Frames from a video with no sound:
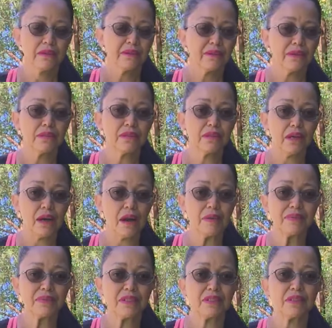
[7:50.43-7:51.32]
Those are your
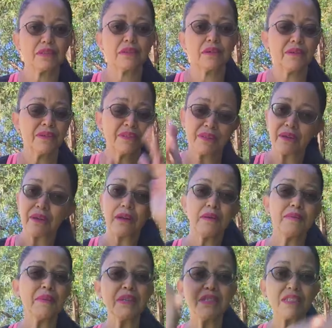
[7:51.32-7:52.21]
options. So, so you
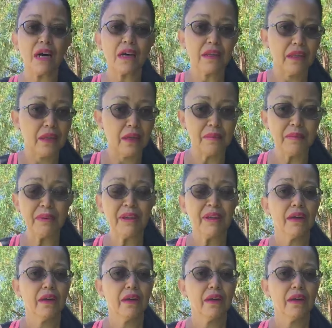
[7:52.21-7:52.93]
don't miss out on them.